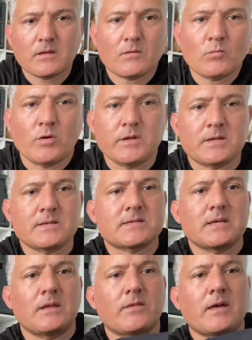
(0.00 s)
what you can
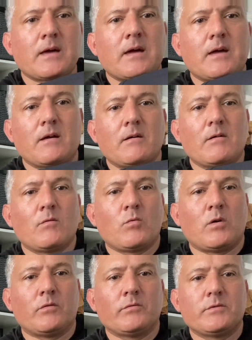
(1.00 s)
see there,
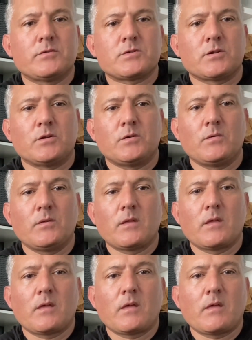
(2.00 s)
1, 2,
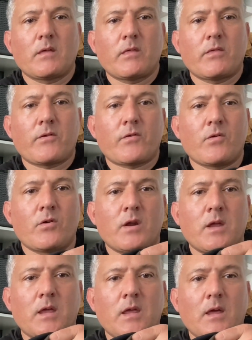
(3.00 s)

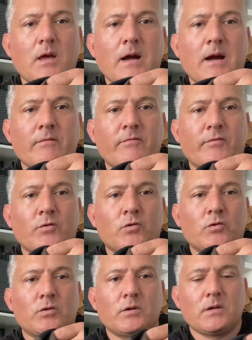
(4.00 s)
3 and
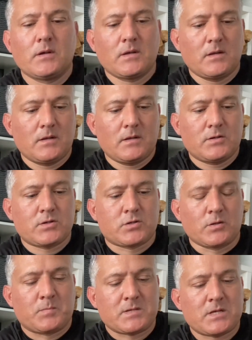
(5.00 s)
4
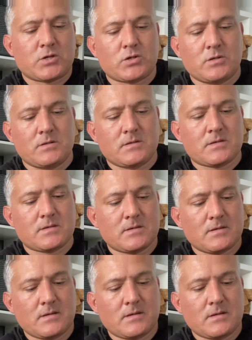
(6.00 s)
stud positions,